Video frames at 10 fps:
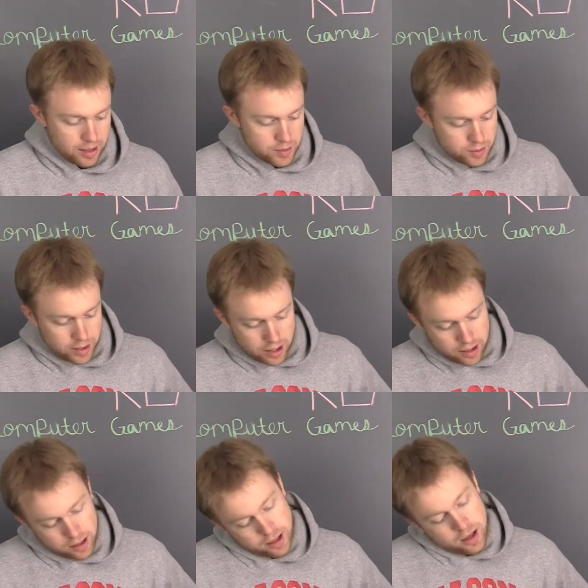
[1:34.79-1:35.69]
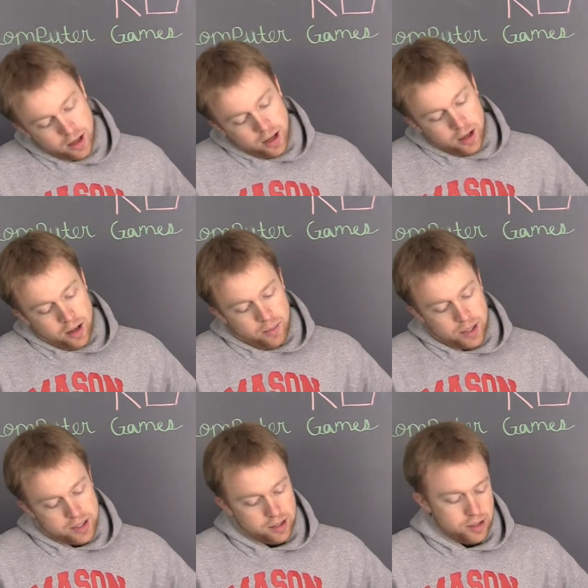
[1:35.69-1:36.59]
games where
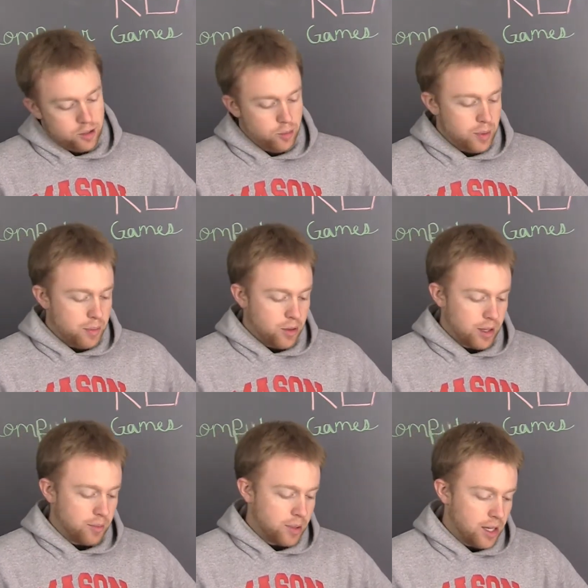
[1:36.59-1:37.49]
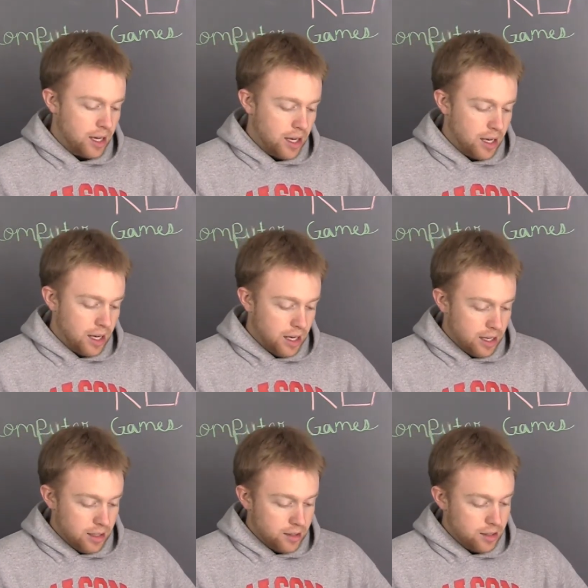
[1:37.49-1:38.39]
basically two people can play
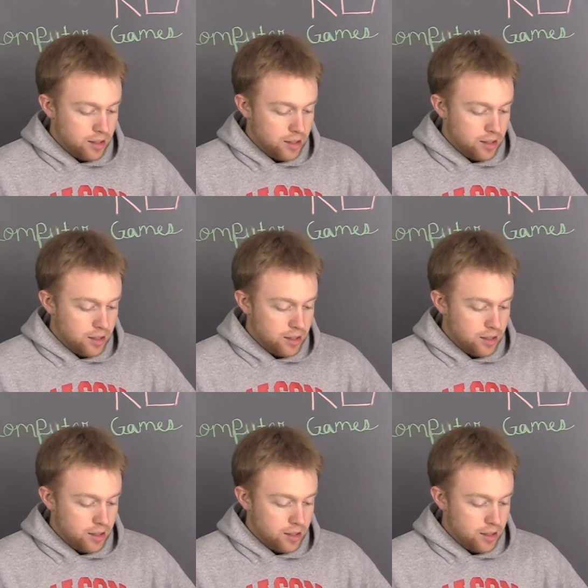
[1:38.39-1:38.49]
and